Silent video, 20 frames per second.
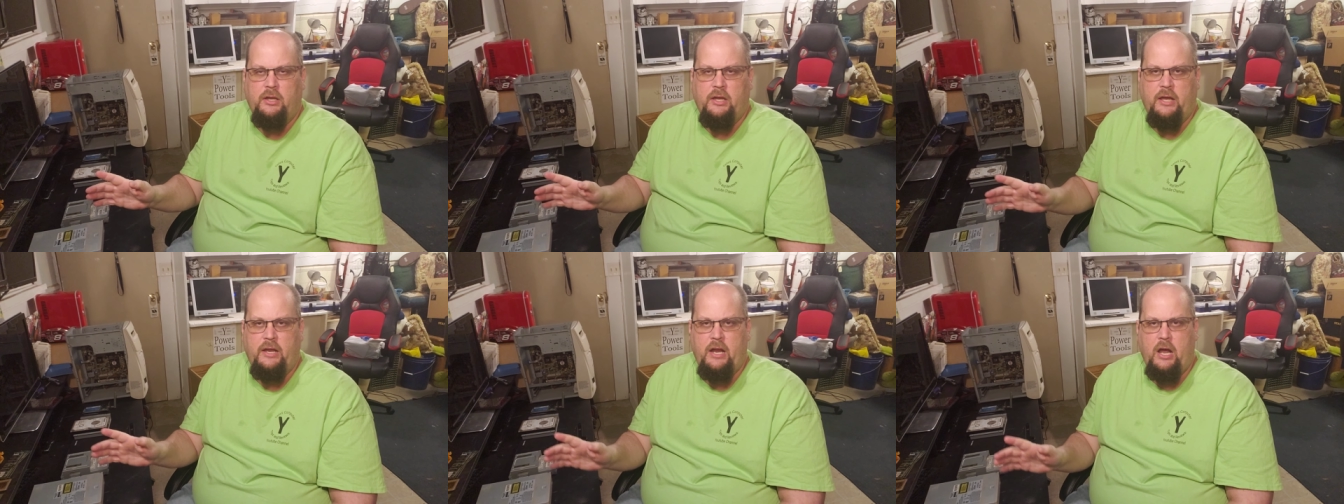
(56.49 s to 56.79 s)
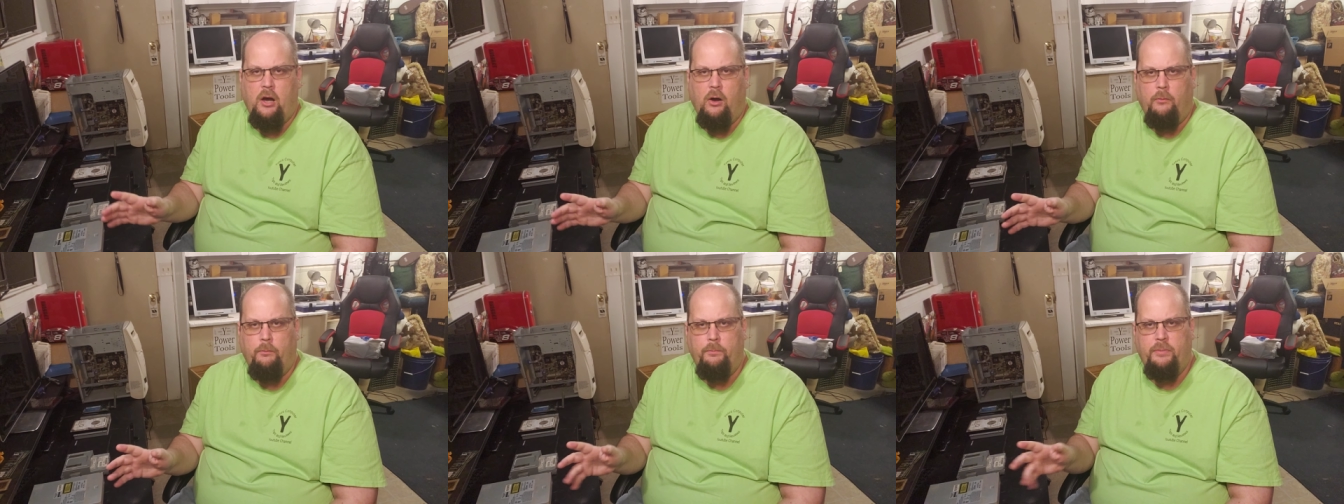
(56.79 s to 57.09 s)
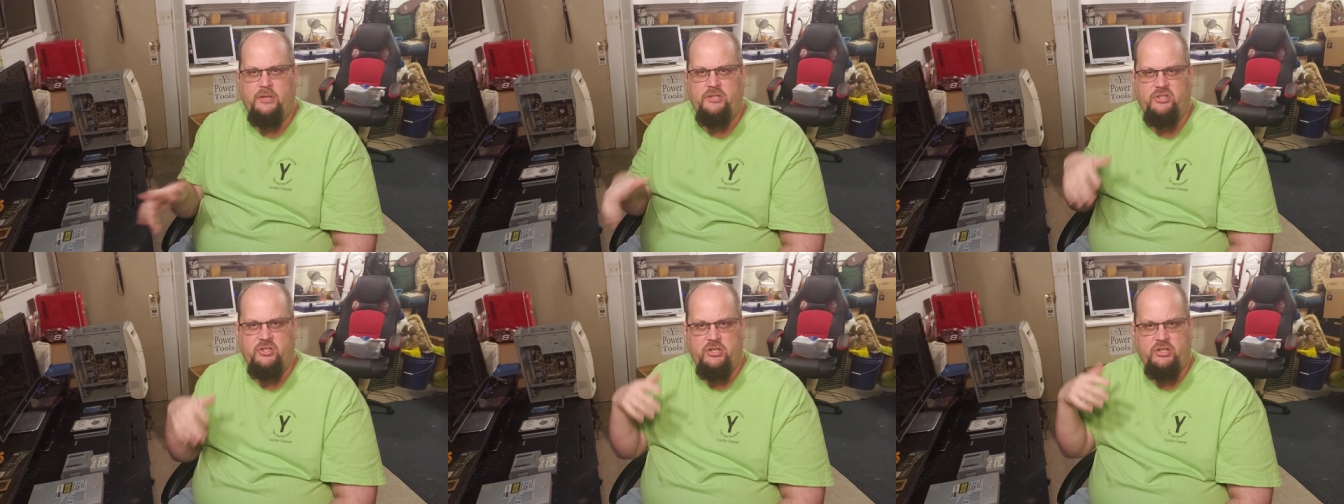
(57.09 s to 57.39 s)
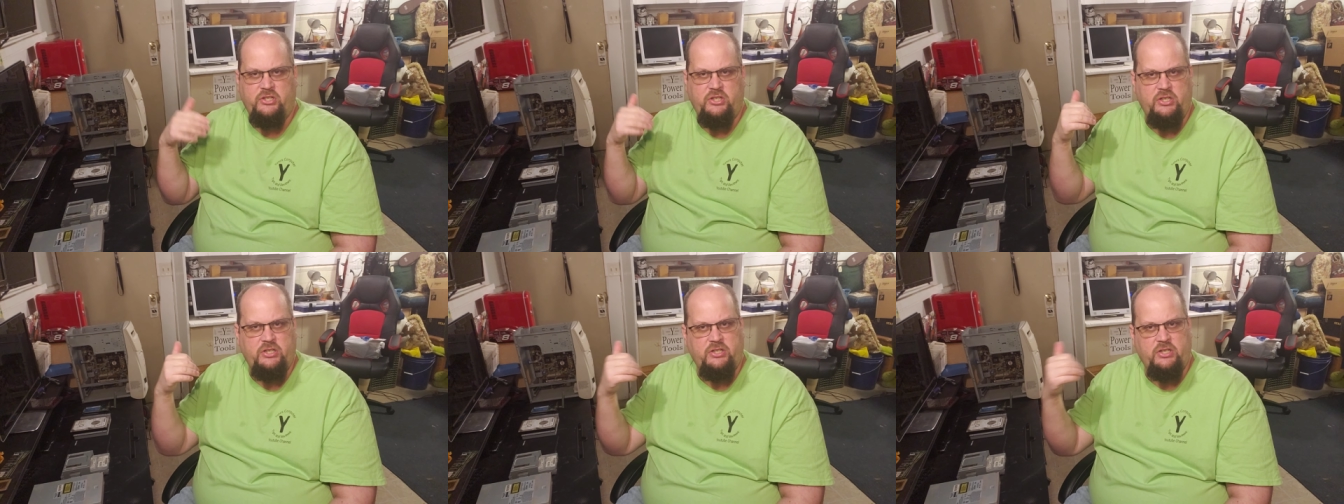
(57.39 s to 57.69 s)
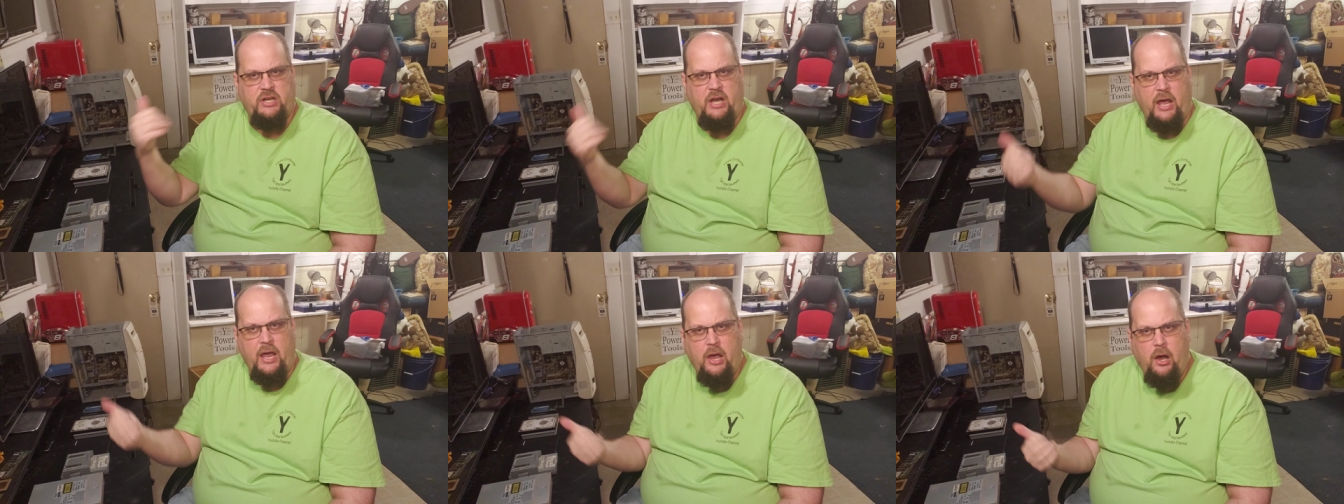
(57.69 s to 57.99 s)
and help businesses
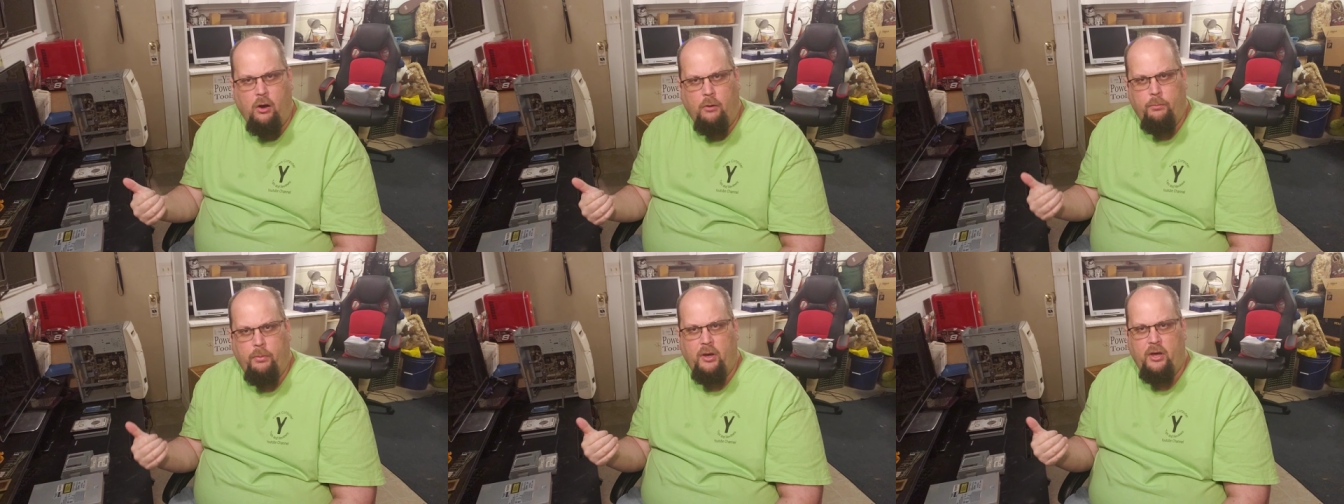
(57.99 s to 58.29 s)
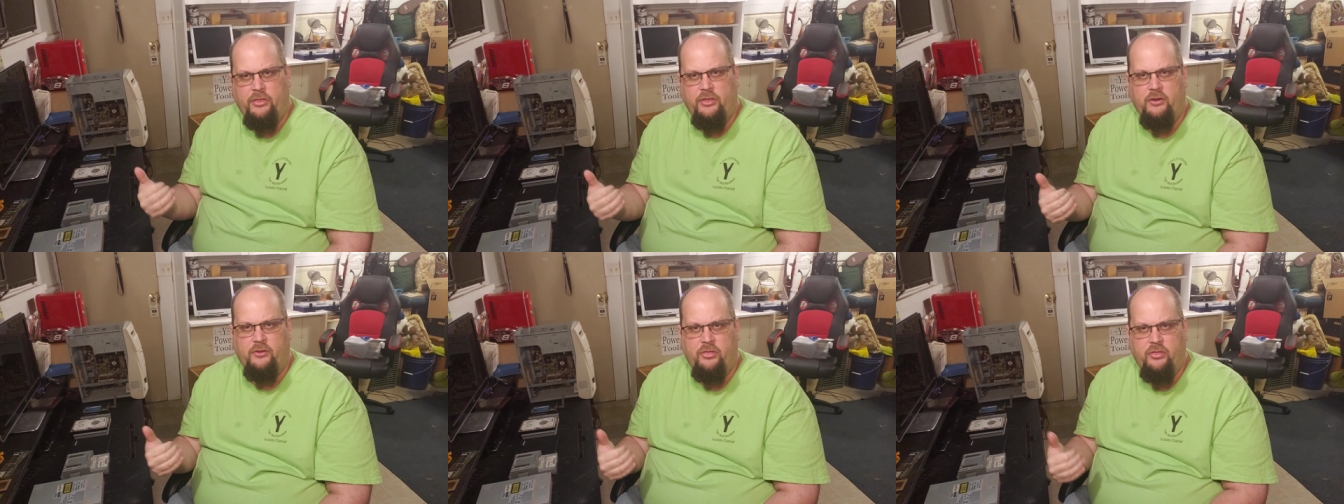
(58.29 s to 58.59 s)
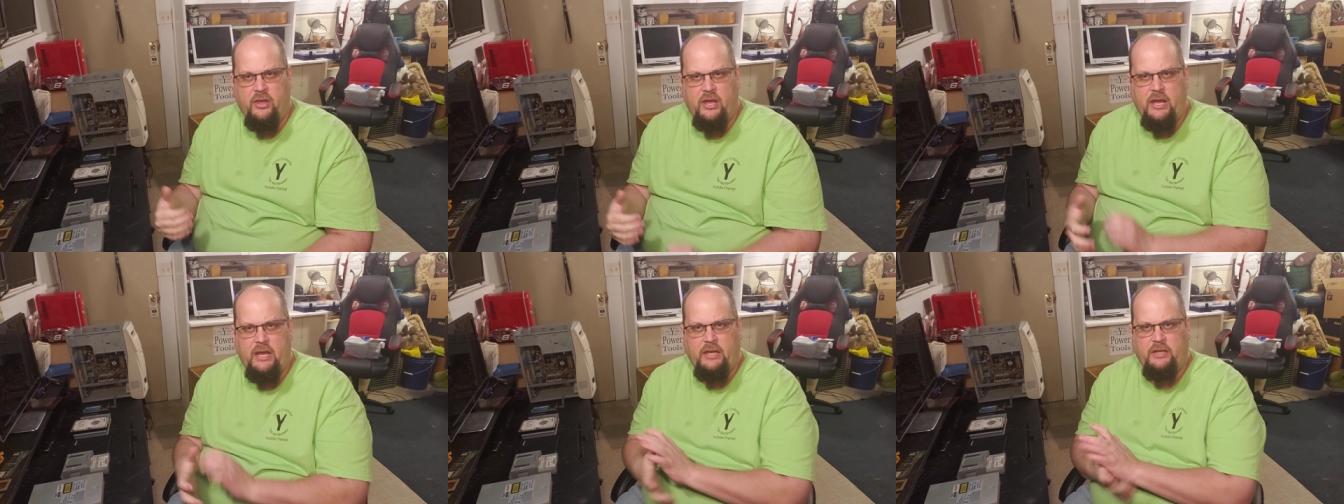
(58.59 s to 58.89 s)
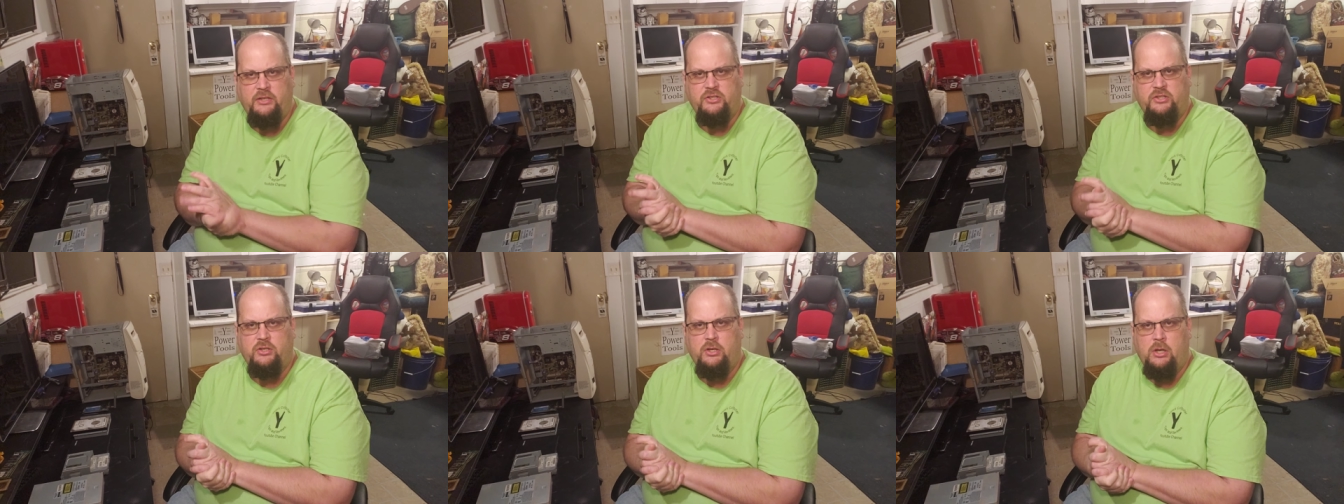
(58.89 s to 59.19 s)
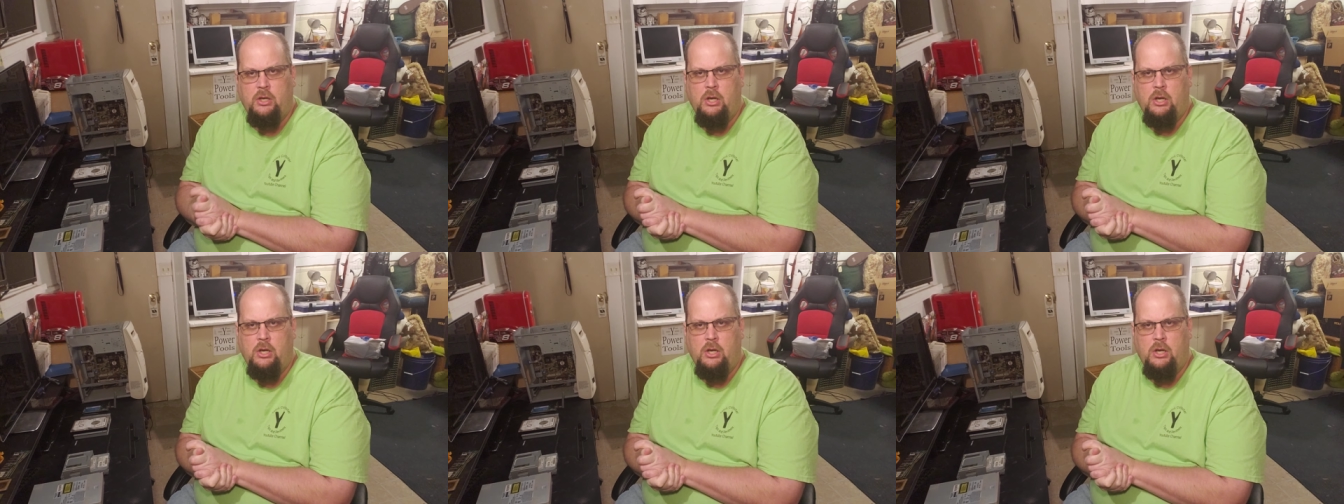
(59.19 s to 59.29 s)
and I help other things